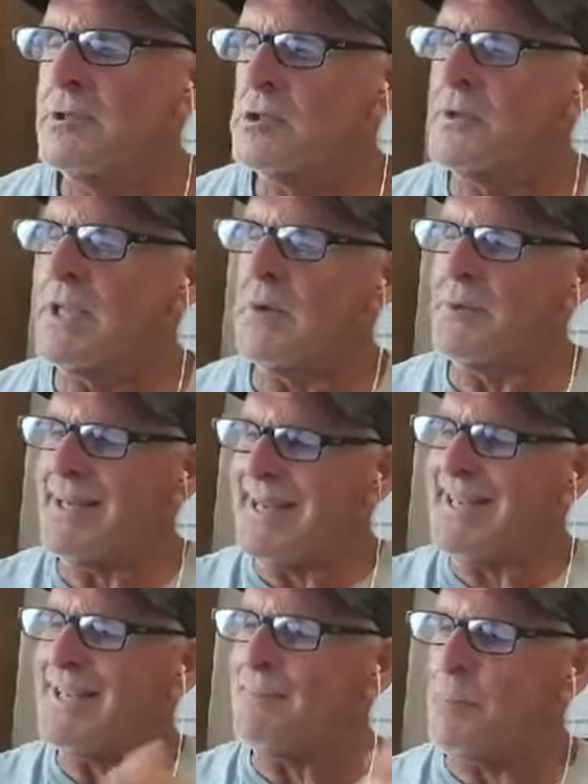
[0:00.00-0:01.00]
So they were
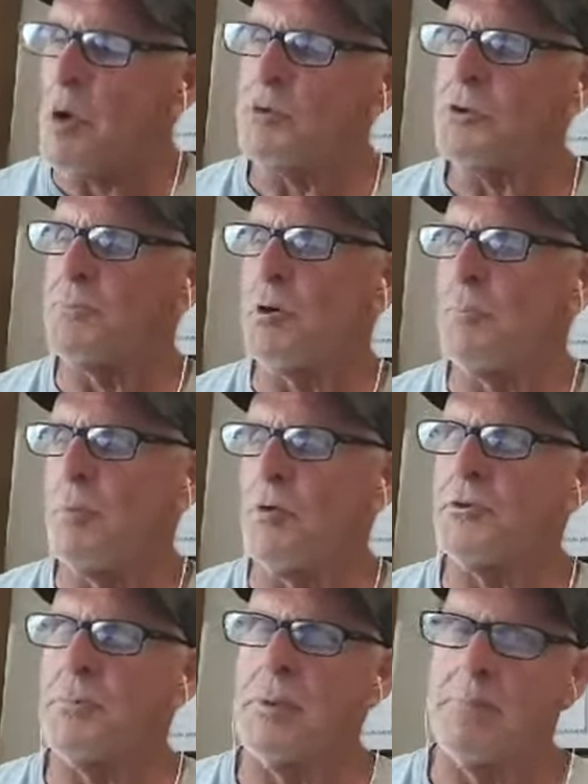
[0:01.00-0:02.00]
eating
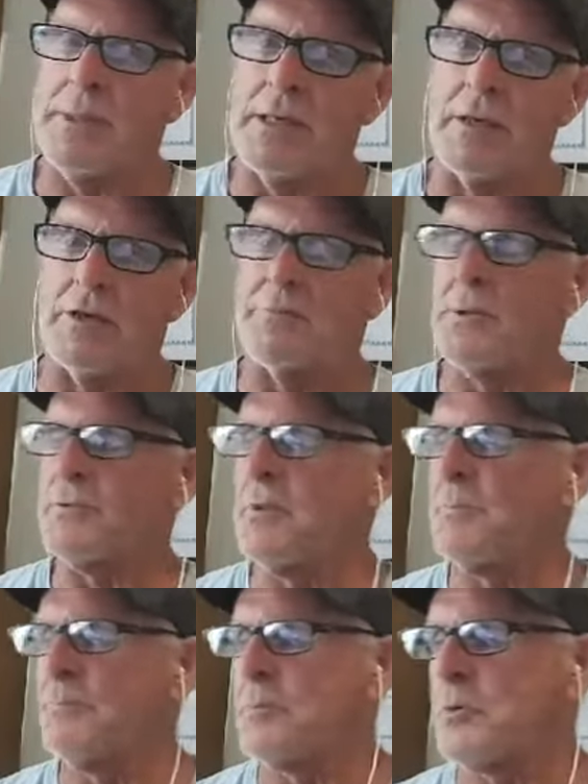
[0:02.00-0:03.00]
multiple meals, but
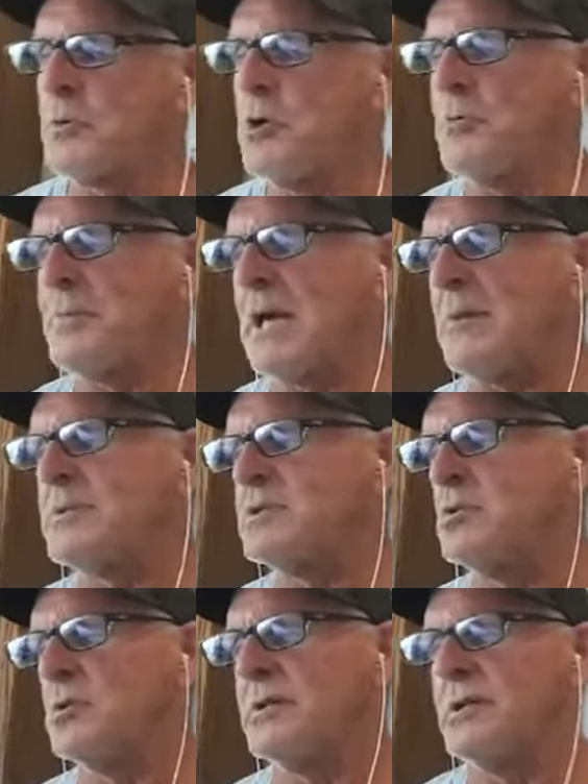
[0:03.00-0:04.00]
the group that was
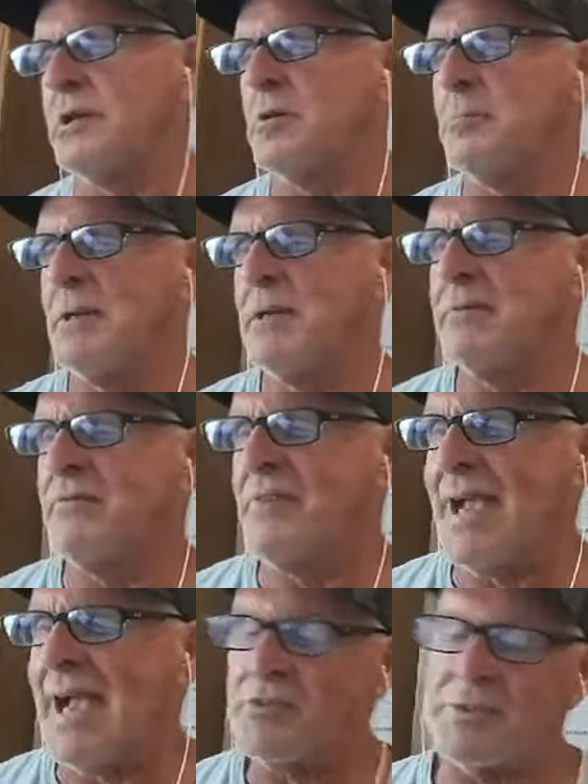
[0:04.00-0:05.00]
doing the intermittent
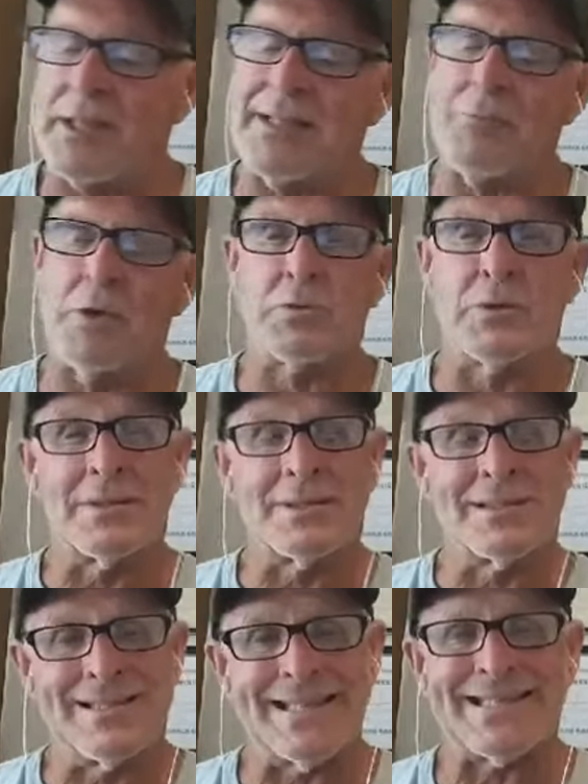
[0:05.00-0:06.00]
fasting, which was a
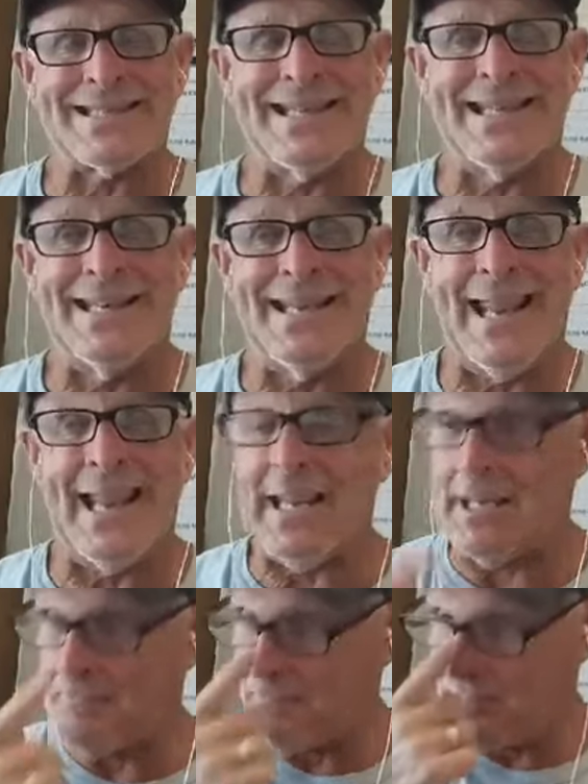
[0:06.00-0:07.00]

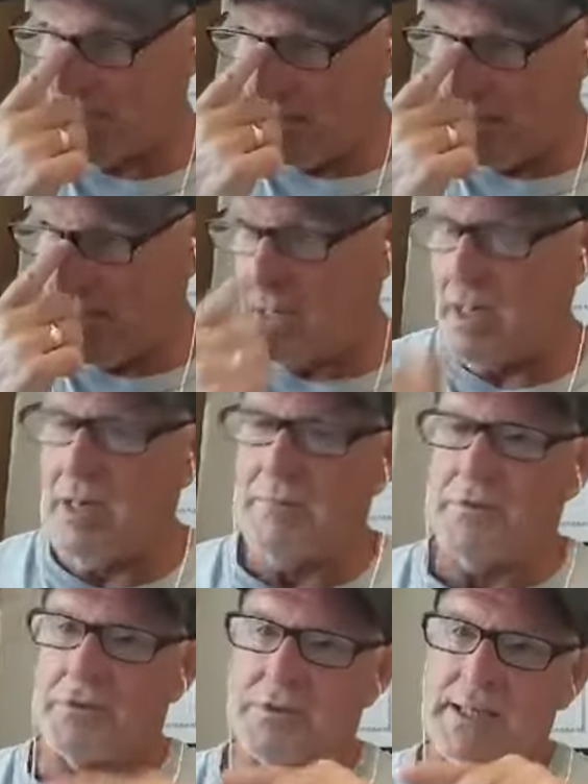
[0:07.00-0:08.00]
16-8,
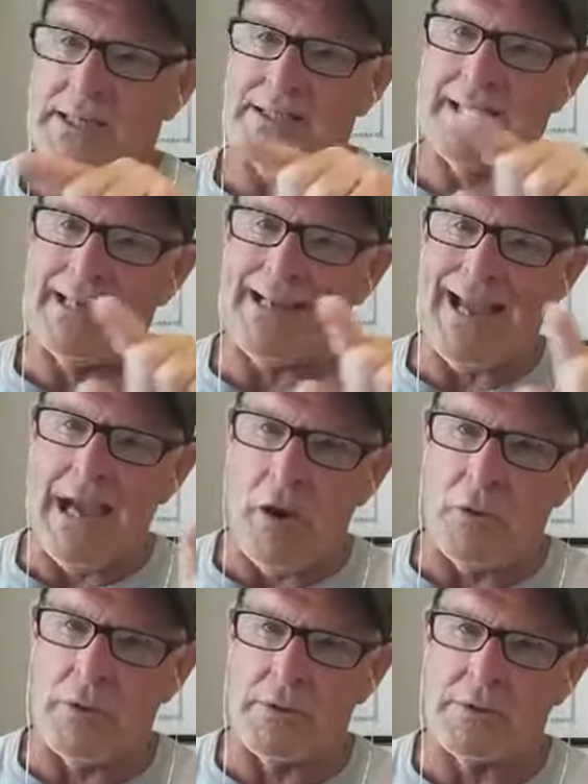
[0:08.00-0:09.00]
for 16
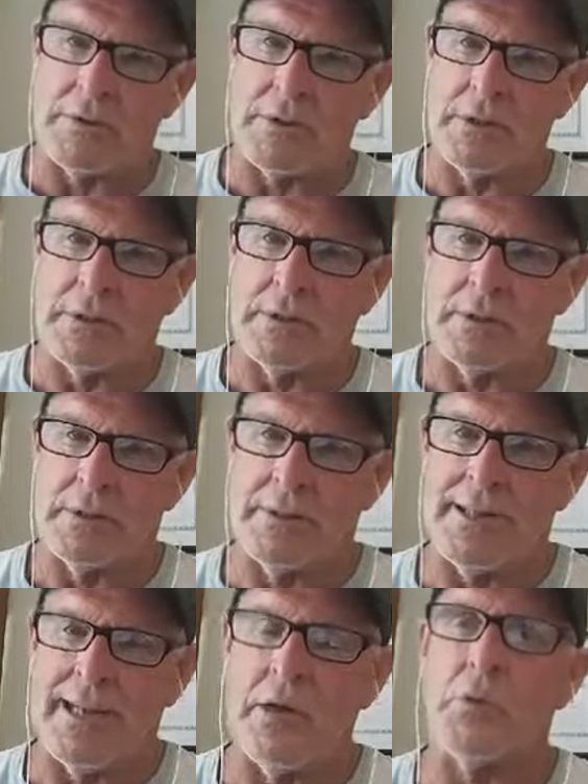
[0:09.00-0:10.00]
hours,
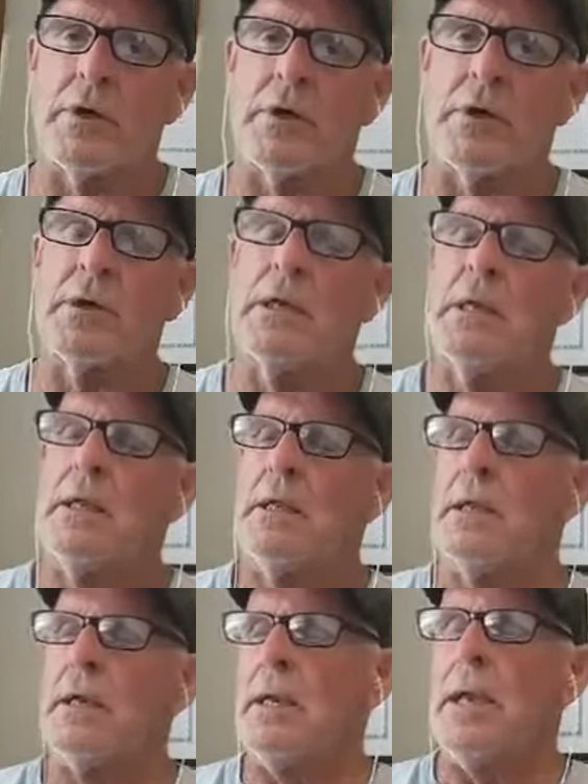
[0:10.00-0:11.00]
they were
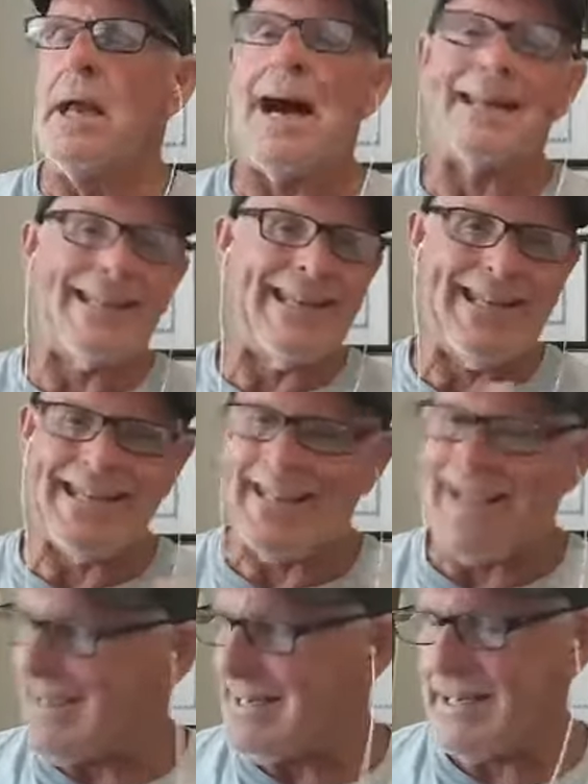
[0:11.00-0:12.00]
not eating
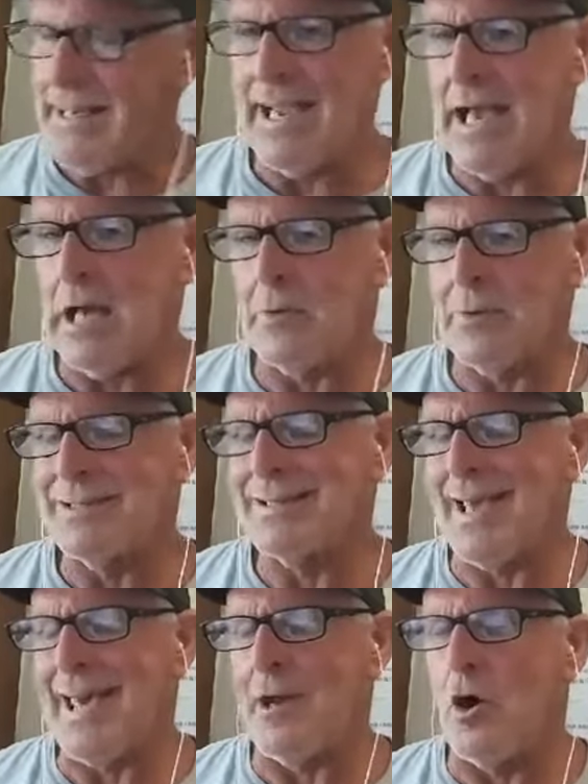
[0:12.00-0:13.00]
any calories
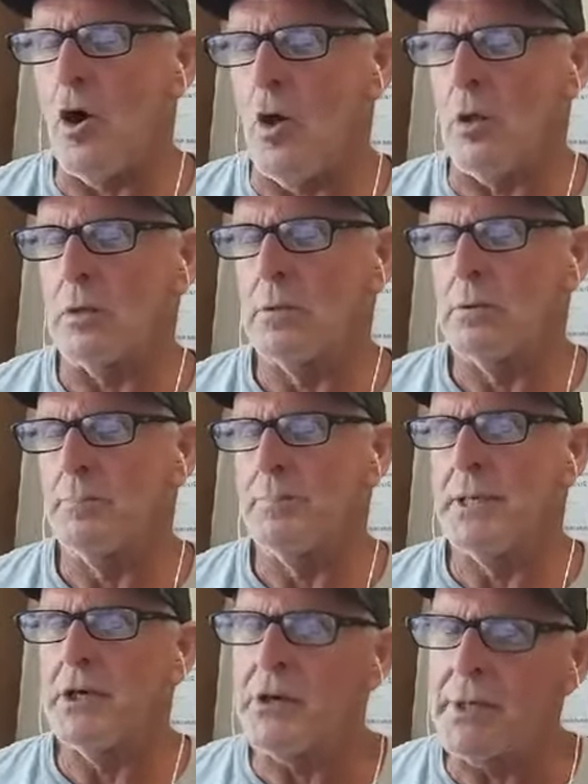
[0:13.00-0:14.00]
at all,
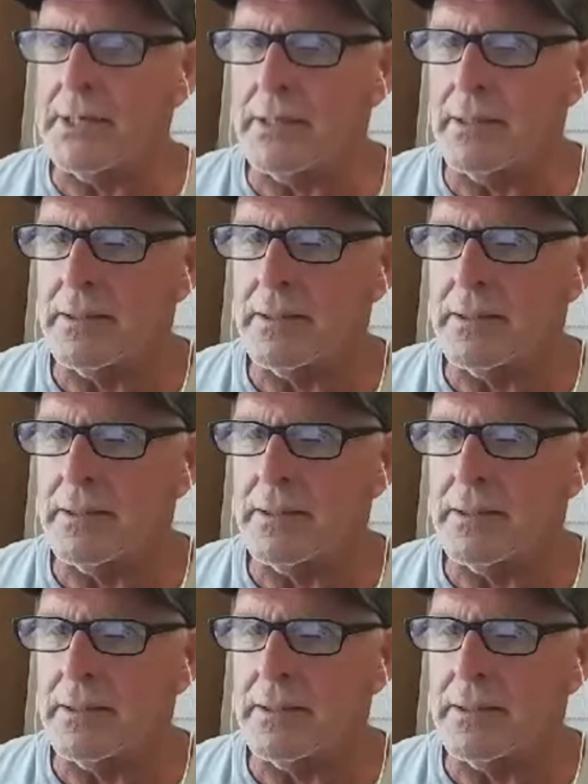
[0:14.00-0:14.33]
period,